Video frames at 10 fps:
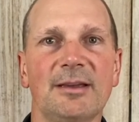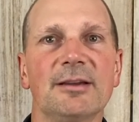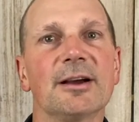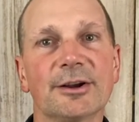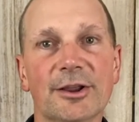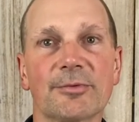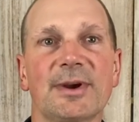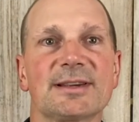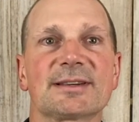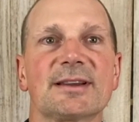Another
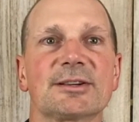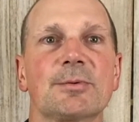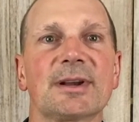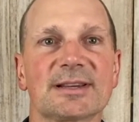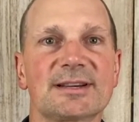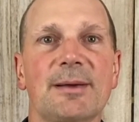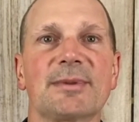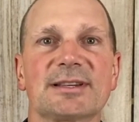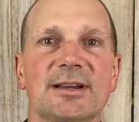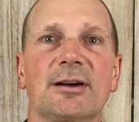risk is when it's time to
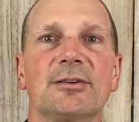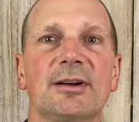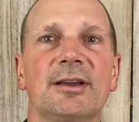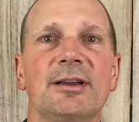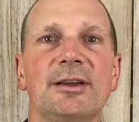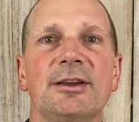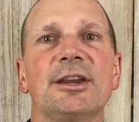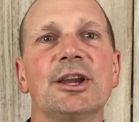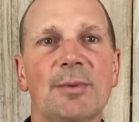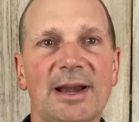sell.
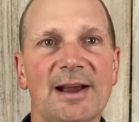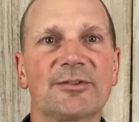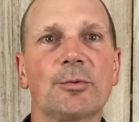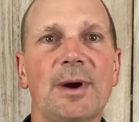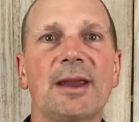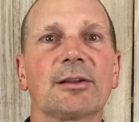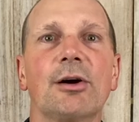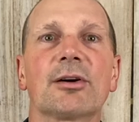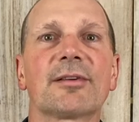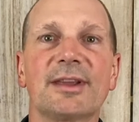You might have to wait
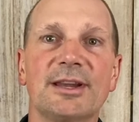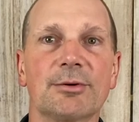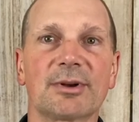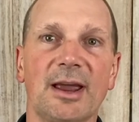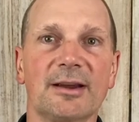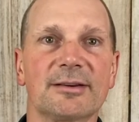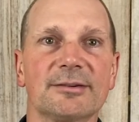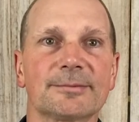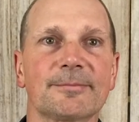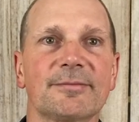longer than you would like.
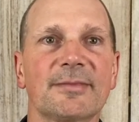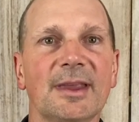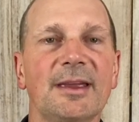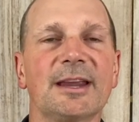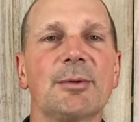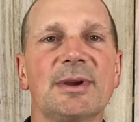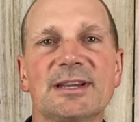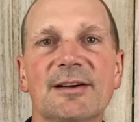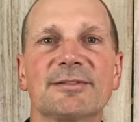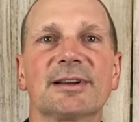It can be
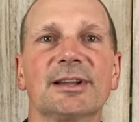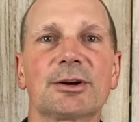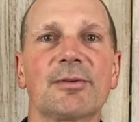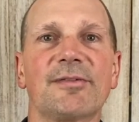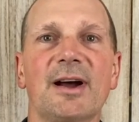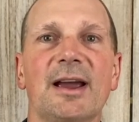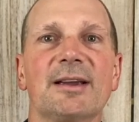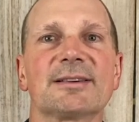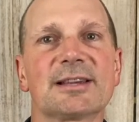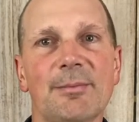tough to liquefy
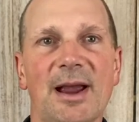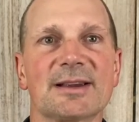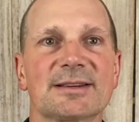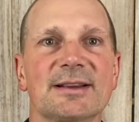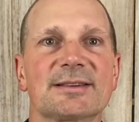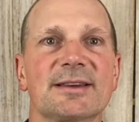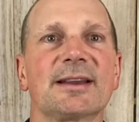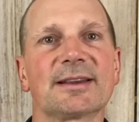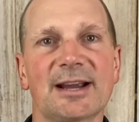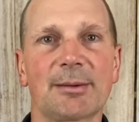some assets in a
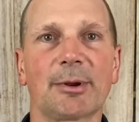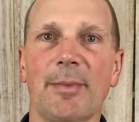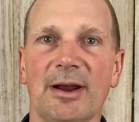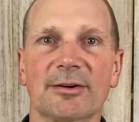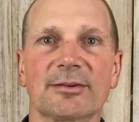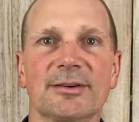timely manner.